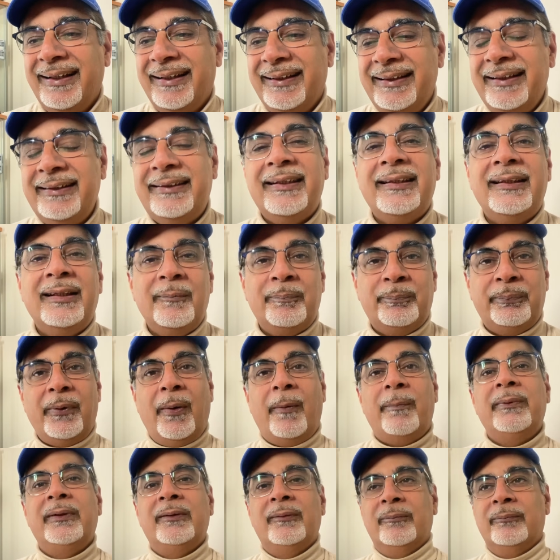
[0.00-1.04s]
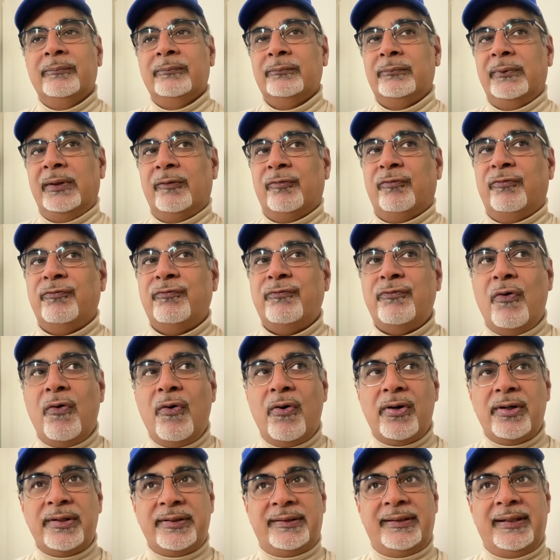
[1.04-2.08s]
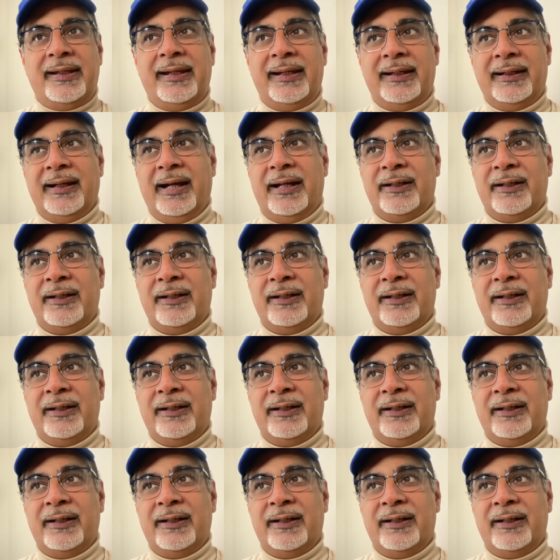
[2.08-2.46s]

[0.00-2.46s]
This is the problem with forcing